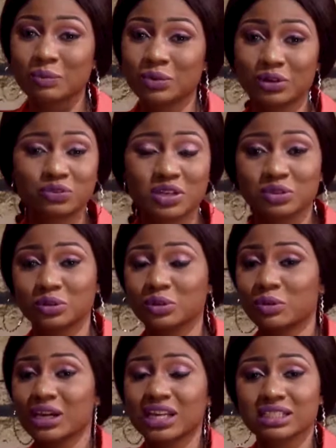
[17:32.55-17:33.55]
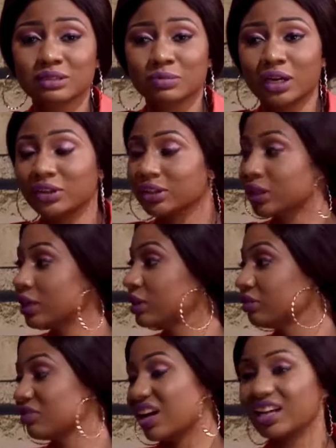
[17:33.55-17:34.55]
boyfriend, though. We're getting married,
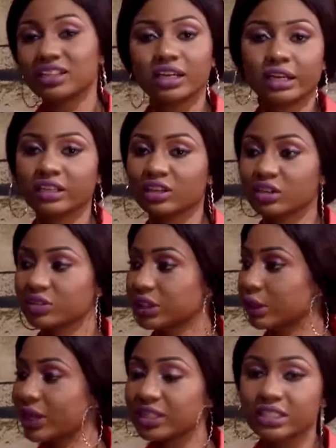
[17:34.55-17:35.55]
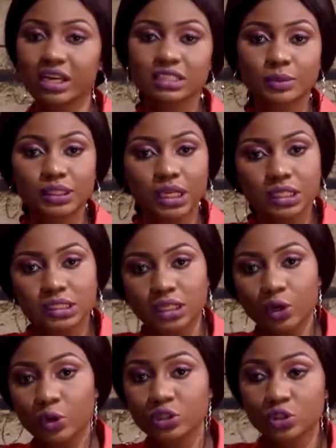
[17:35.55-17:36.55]
and then at the end of the day, when he tells me that,
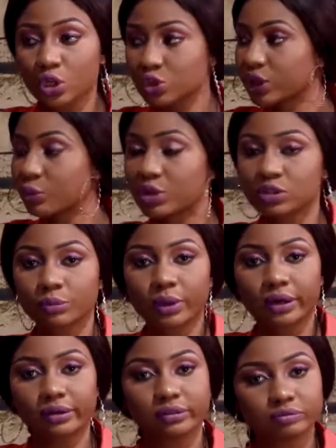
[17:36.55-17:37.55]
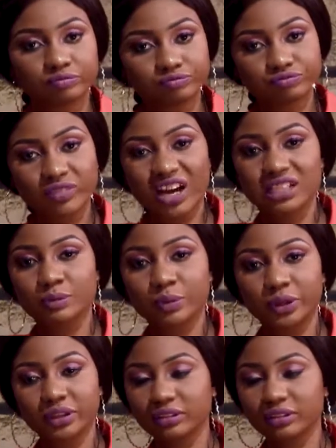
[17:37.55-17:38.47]
it's not so he wants to marry, heartbreak.